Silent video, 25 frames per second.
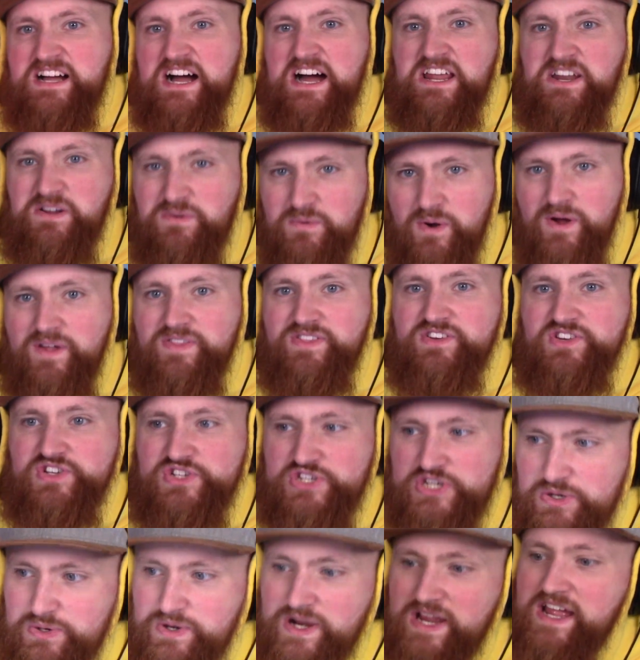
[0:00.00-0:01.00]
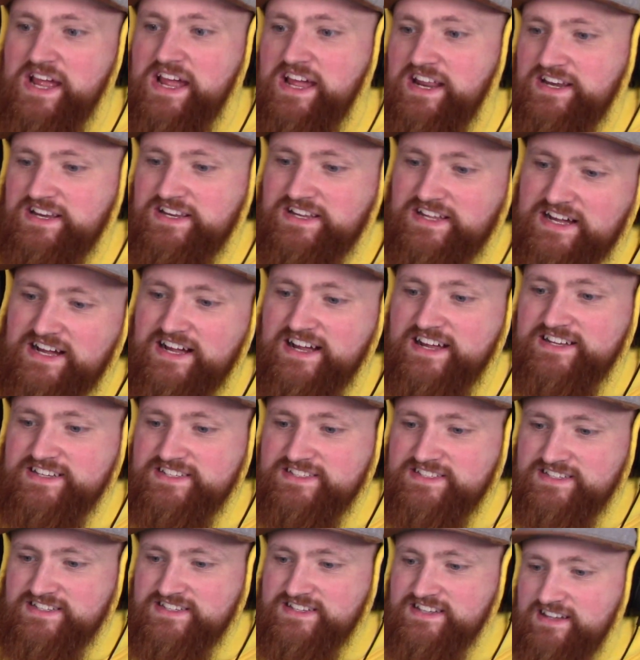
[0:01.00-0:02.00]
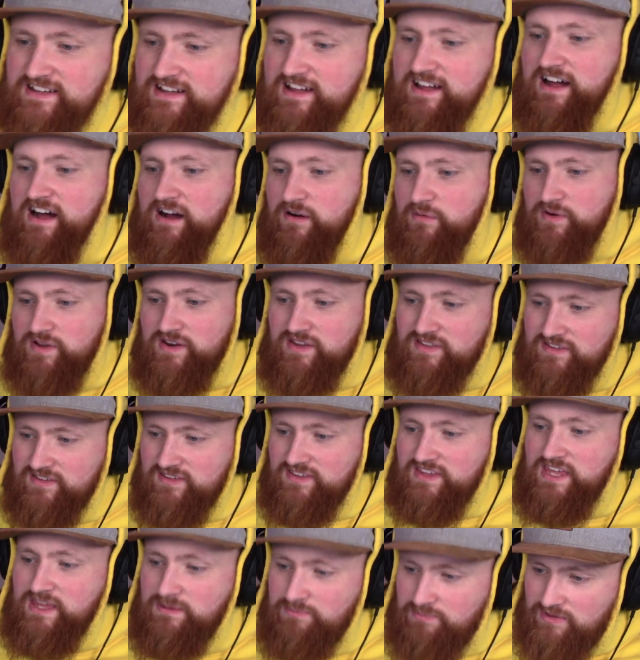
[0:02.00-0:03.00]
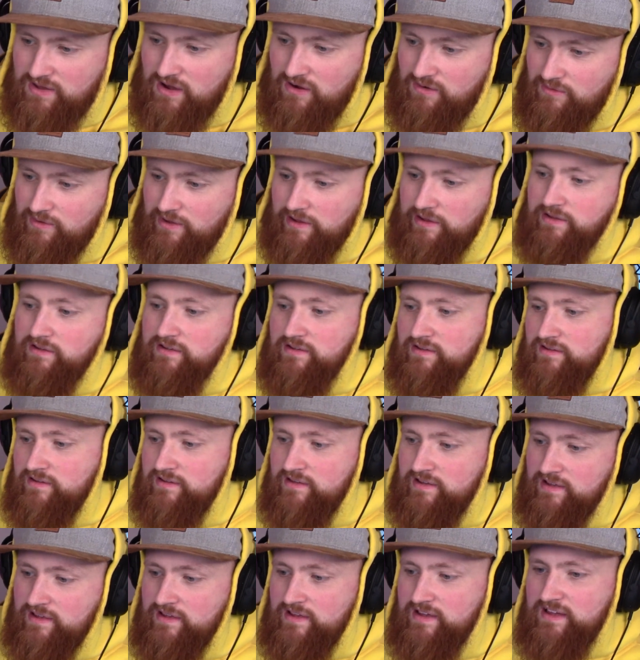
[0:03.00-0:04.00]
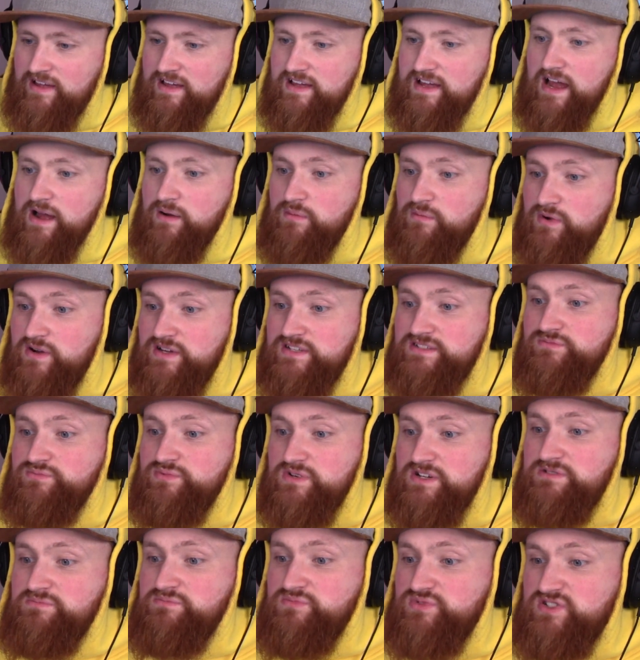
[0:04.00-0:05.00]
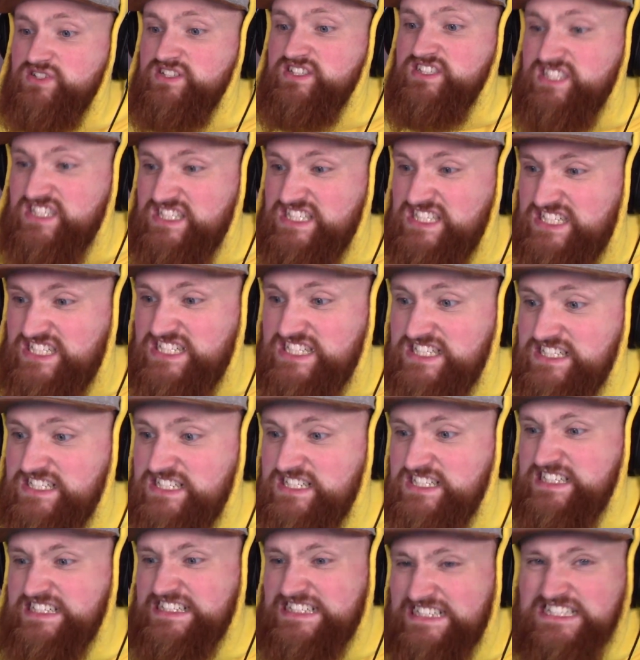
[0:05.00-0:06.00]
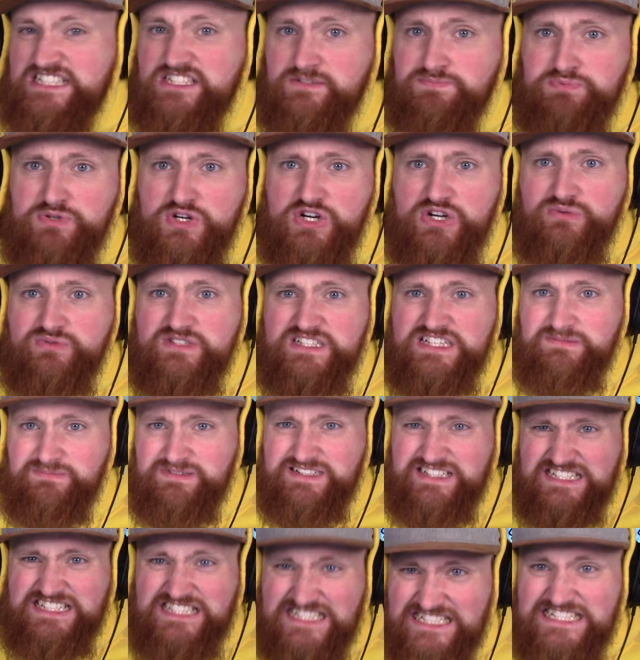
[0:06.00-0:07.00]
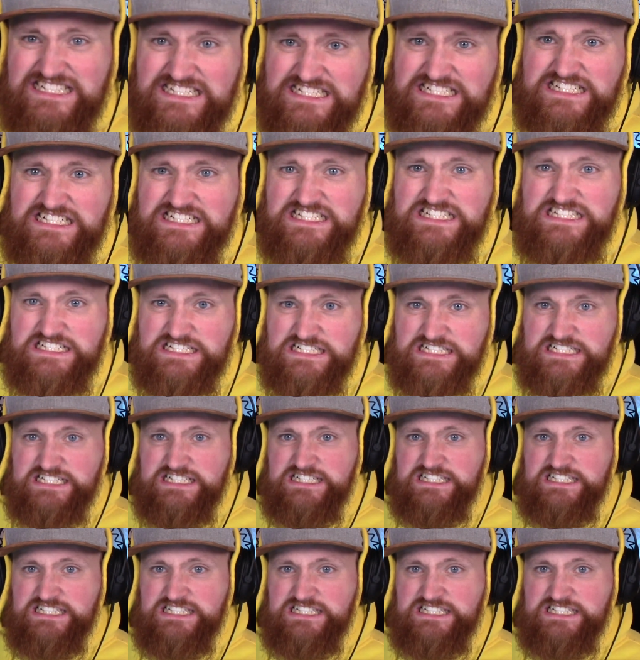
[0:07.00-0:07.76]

don't want the show to end, guys. I want it to keep going. I want one more season. Hasbro, give me a season.